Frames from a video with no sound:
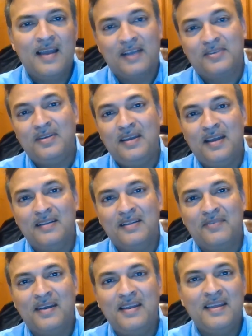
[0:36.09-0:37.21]
Actually,
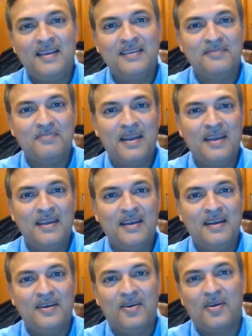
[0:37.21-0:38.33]
the funny thing is, my
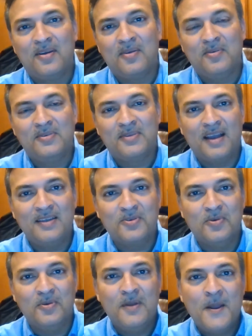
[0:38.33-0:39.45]
daughter goes to high
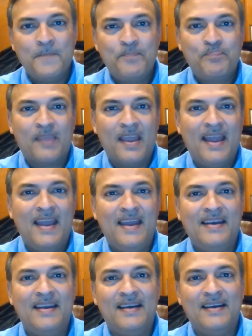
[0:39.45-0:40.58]
school,
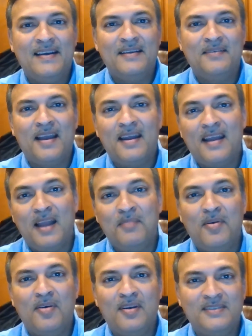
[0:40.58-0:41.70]
and I had
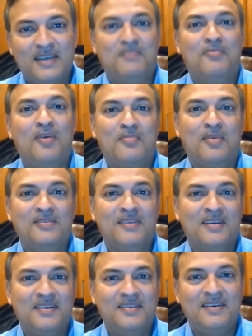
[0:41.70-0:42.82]
help her on a chatbot
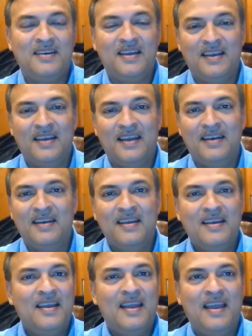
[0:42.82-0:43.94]
project recently, and
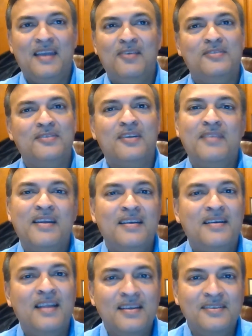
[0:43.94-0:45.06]
it was not very
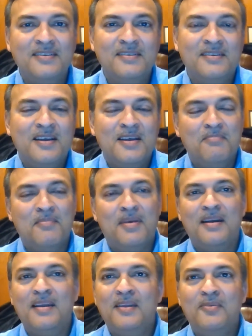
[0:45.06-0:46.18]
intelligent,
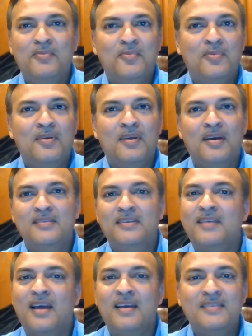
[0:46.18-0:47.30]
but it would
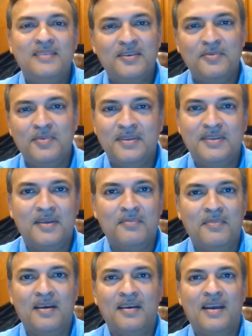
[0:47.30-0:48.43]
just answer with
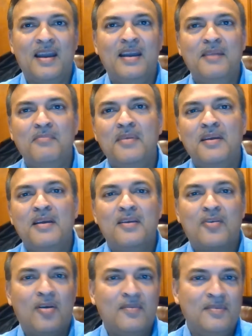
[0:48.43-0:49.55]
some random
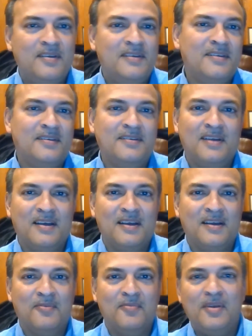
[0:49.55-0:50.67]
conversation
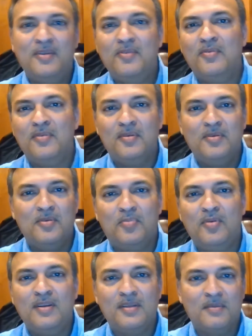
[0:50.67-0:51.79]
when you
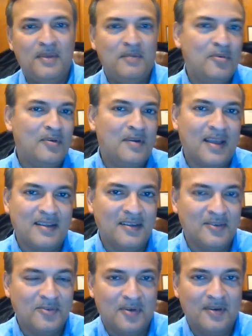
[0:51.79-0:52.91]
put in some input text
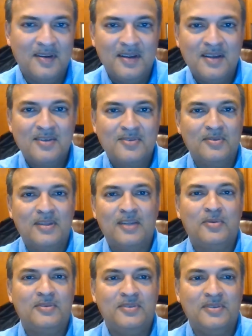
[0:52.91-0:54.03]
and so on. So
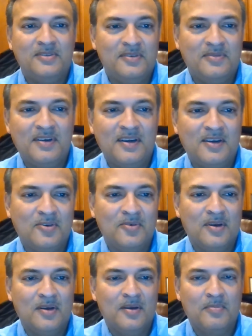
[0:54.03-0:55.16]
that's what she was referring
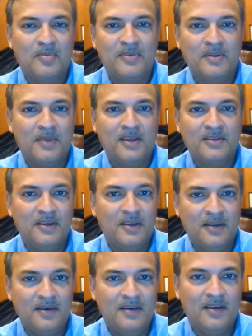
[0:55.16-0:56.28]
to, Professor Basile
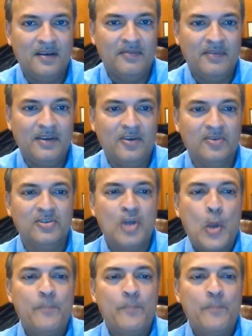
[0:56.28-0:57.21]
in her videos.